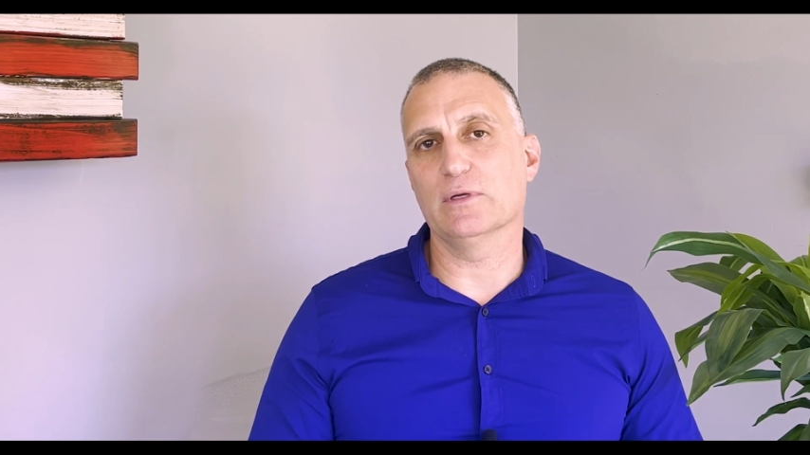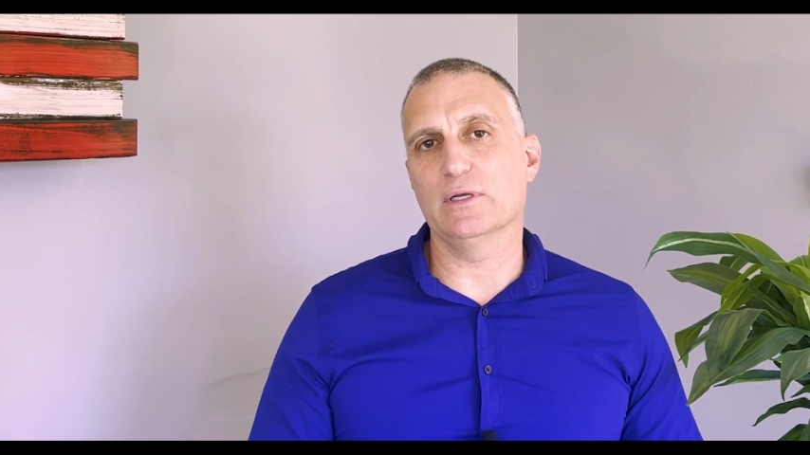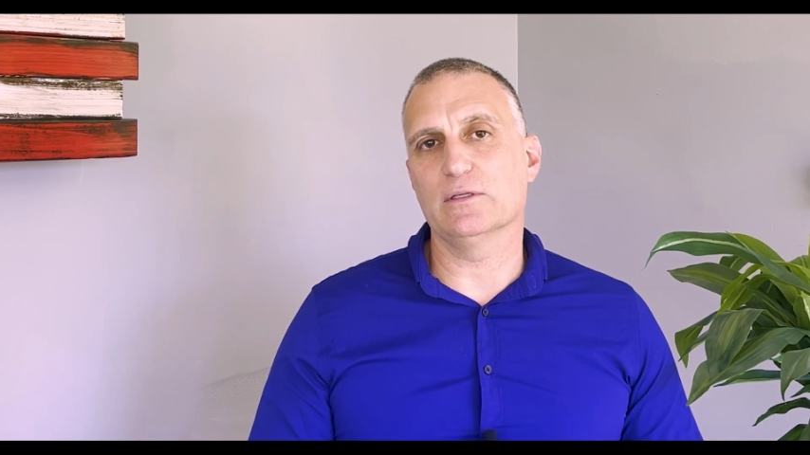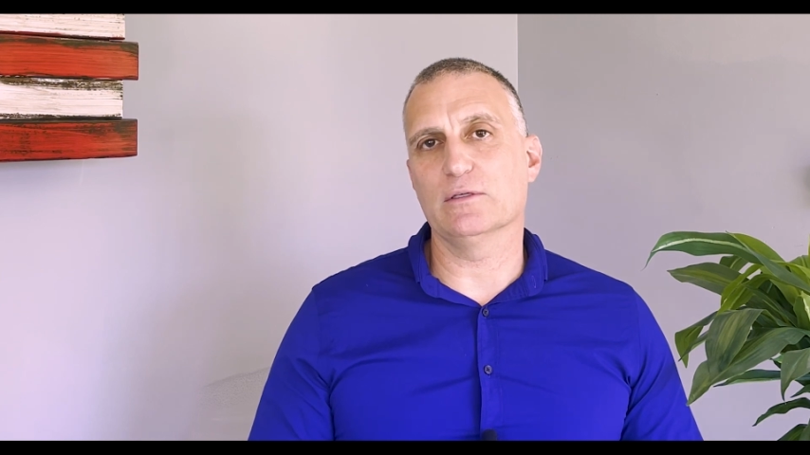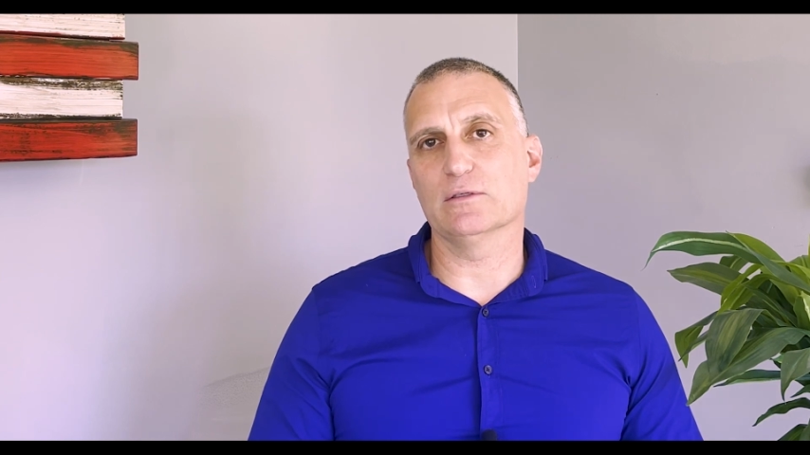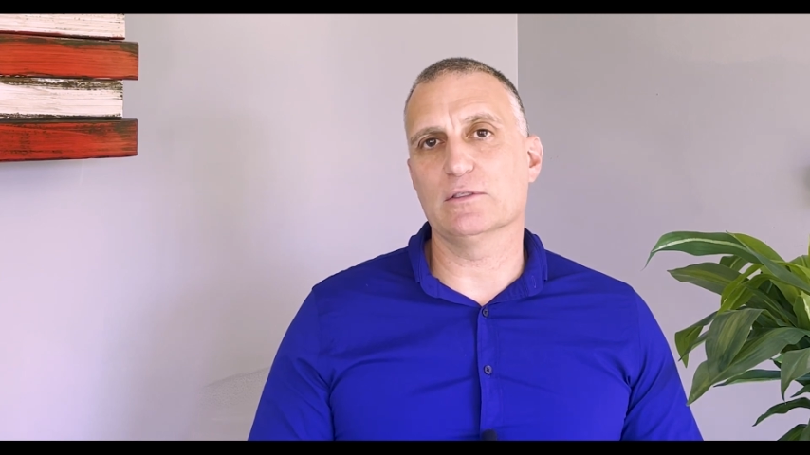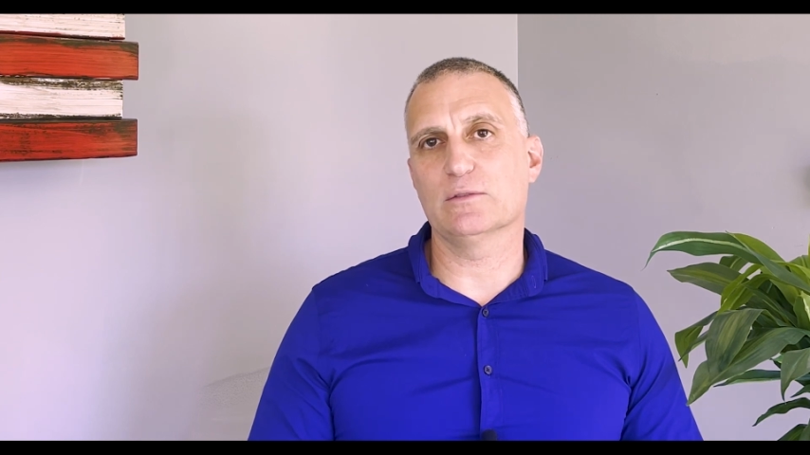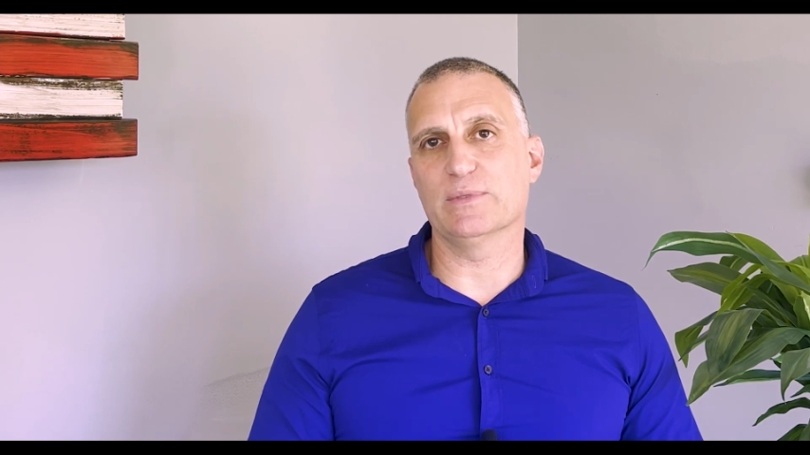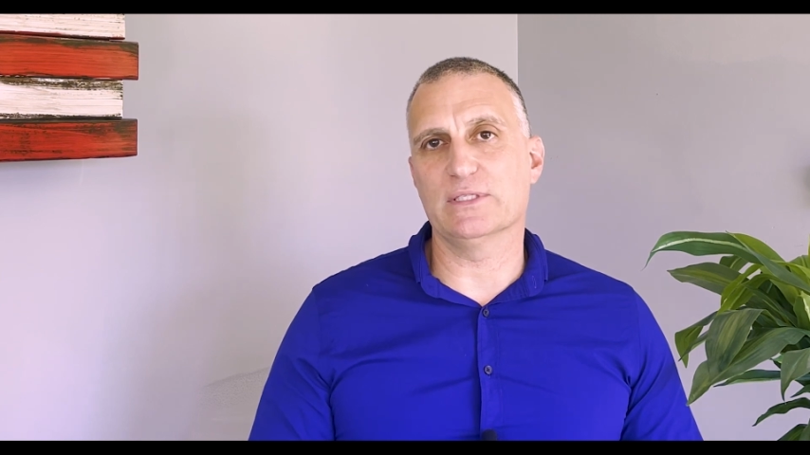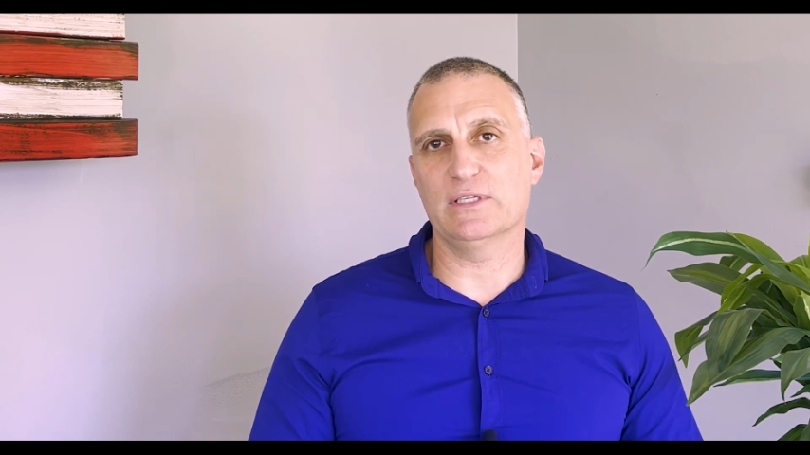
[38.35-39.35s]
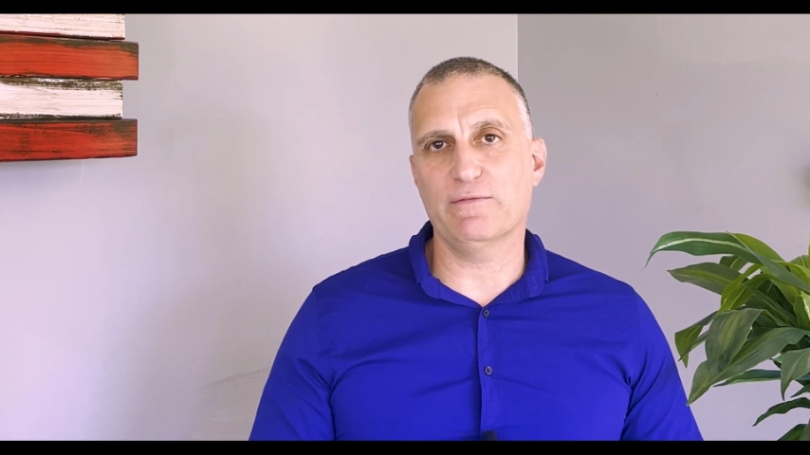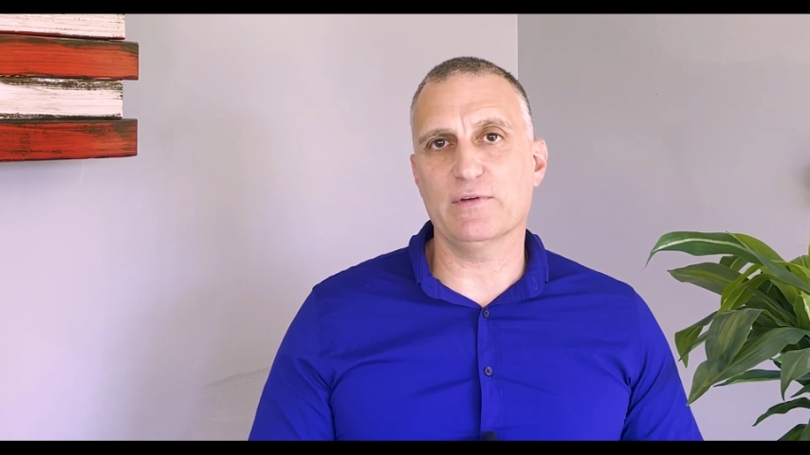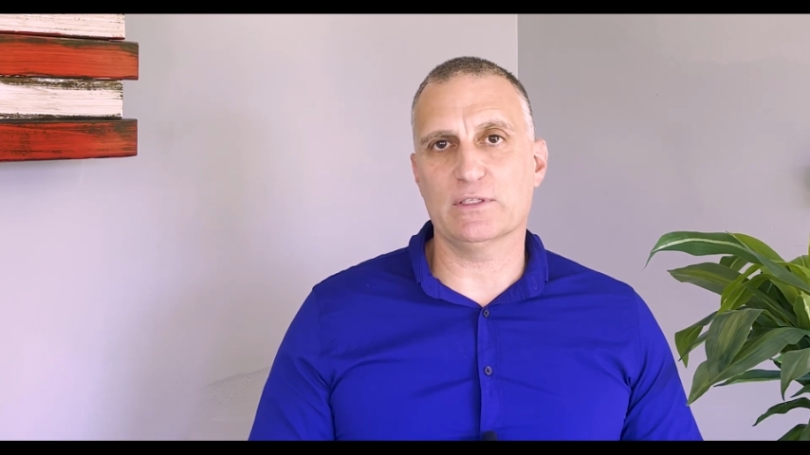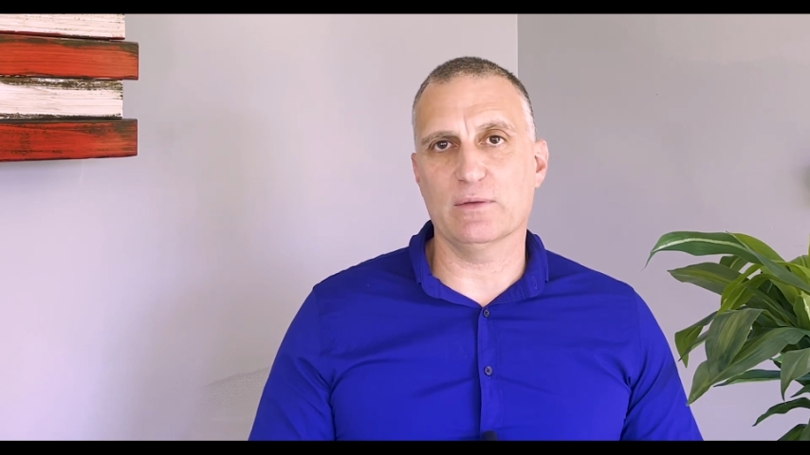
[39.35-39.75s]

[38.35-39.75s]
into specifics